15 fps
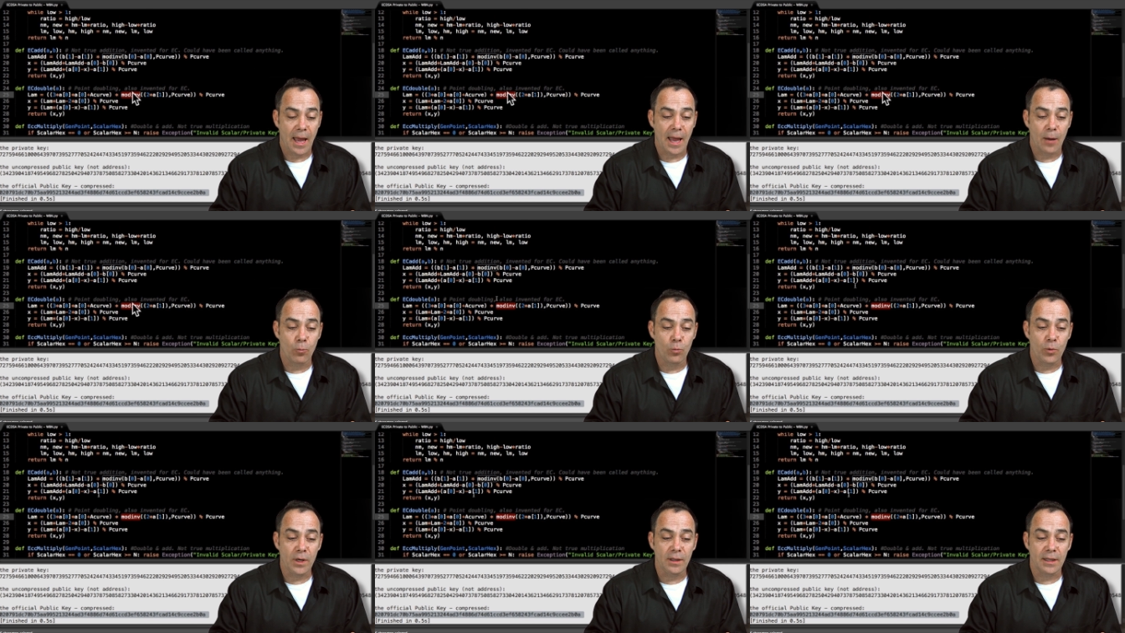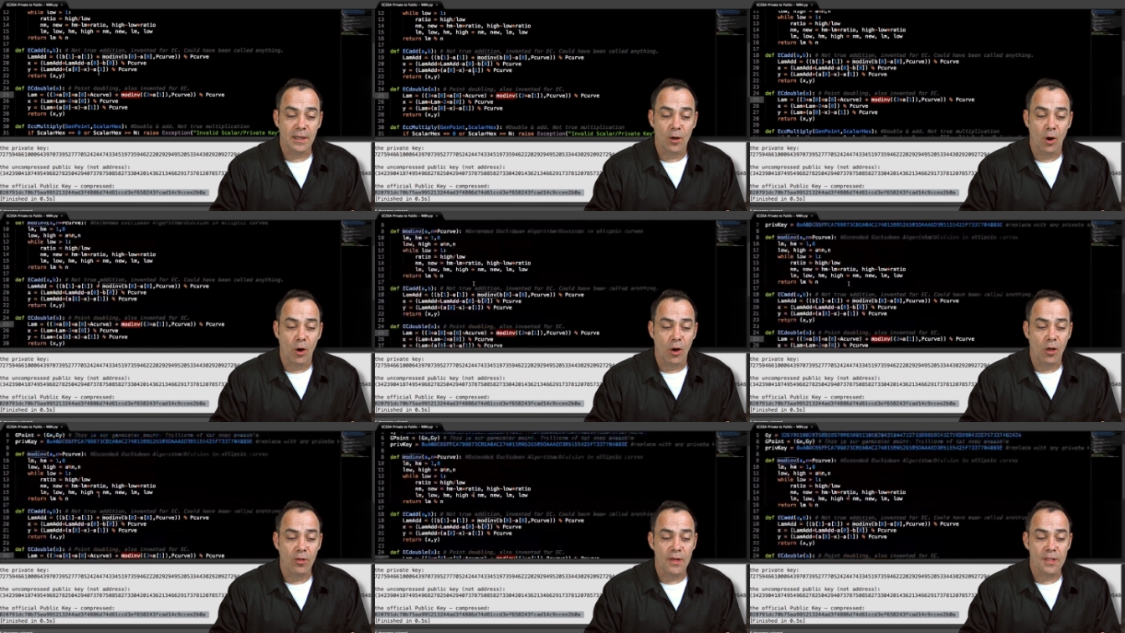And really
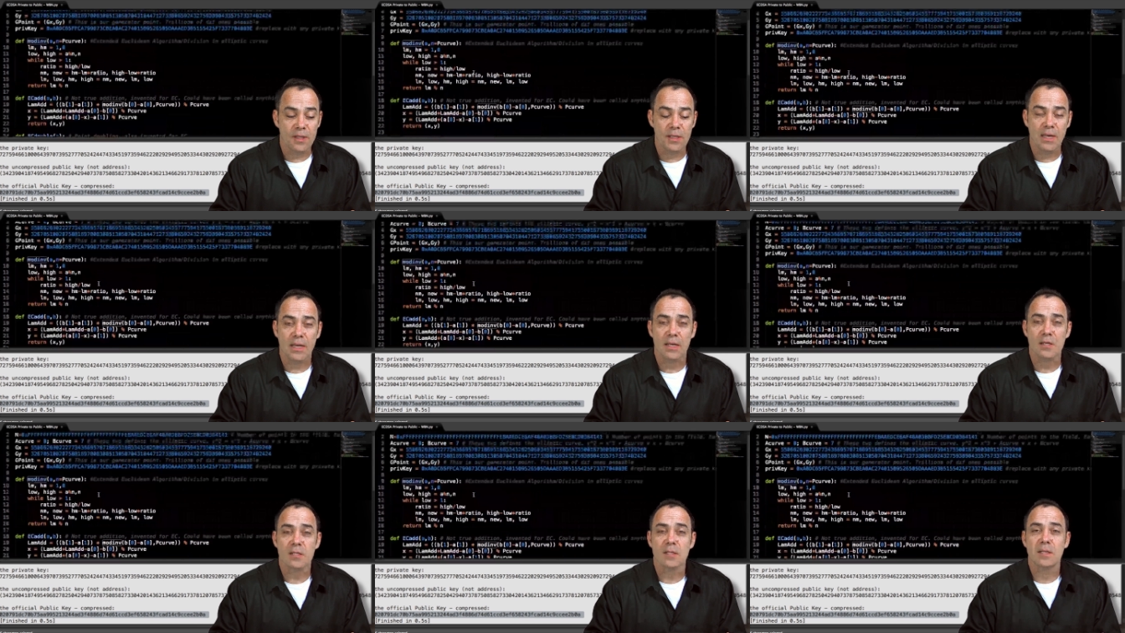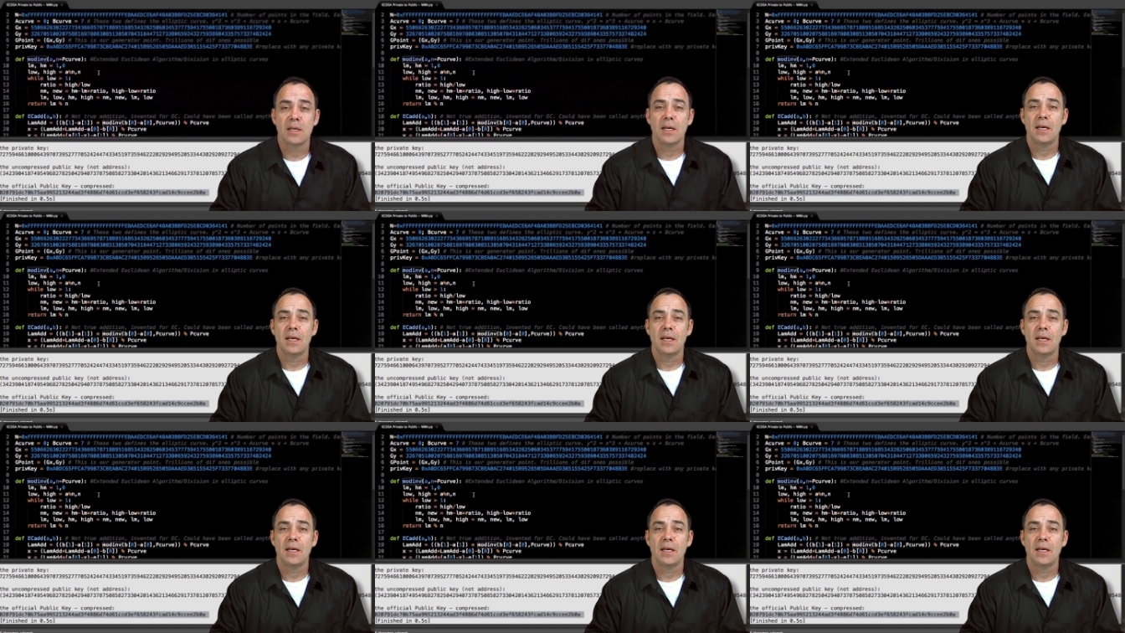all this is